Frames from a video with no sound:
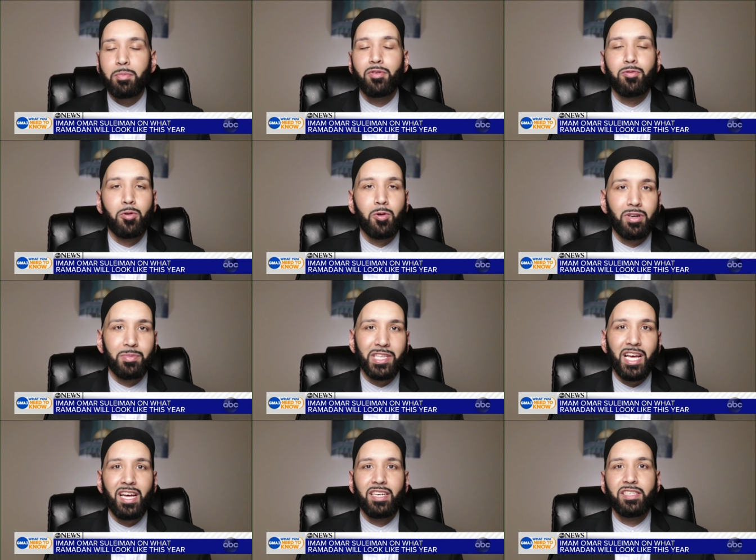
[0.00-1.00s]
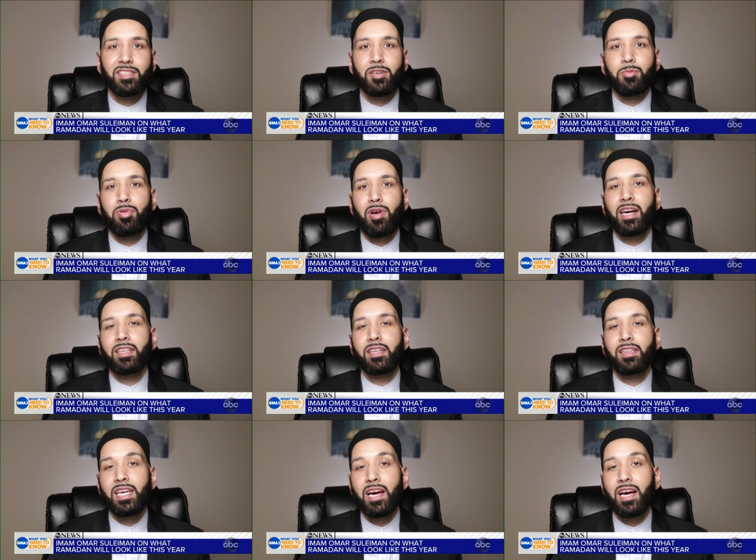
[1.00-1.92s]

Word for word: before Ramadan, and so practically